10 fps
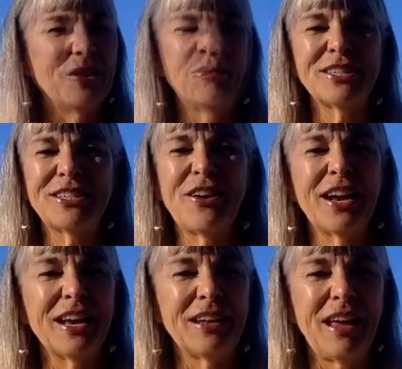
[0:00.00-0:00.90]
We're
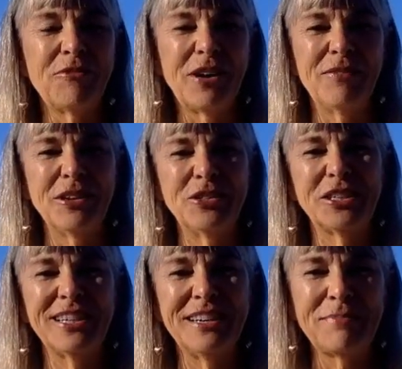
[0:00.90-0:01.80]
starting a love
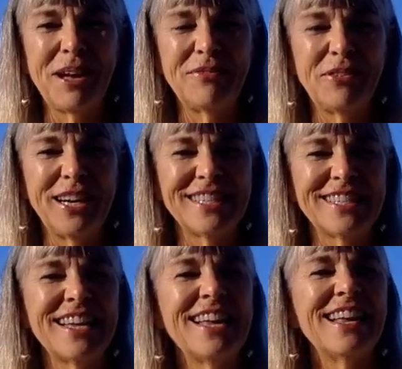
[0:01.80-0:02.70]
revolution here, my
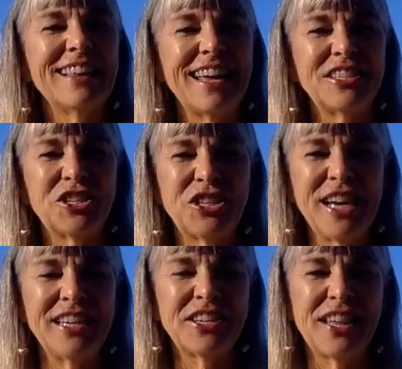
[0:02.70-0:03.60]
friends. Let's
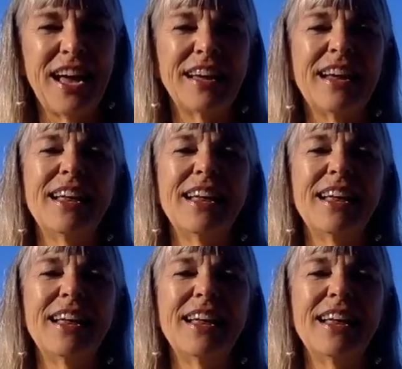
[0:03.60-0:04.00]
change that.